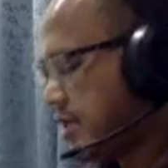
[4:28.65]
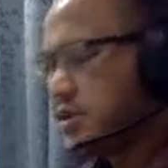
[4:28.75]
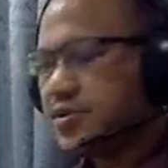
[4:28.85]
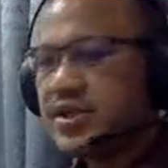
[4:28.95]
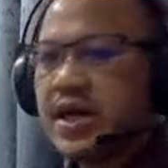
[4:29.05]

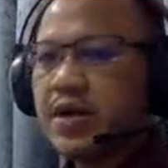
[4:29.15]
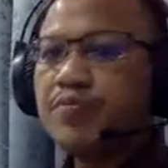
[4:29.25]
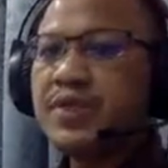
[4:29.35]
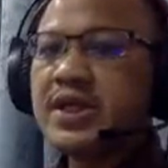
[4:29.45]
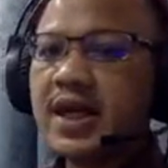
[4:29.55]
So
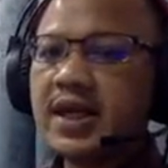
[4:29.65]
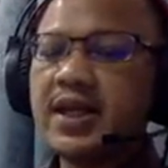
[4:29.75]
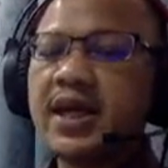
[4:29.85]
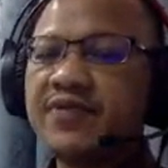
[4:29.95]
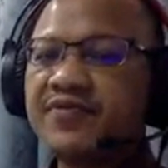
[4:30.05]

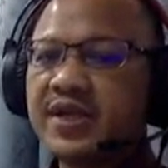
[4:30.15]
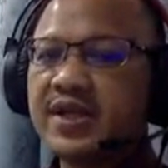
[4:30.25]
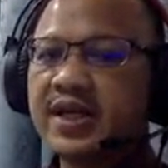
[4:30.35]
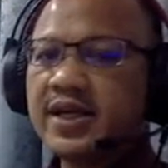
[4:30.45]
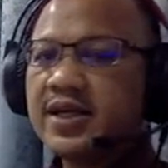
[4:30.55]
yaumiyan, every
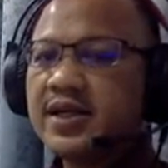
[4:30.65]
day.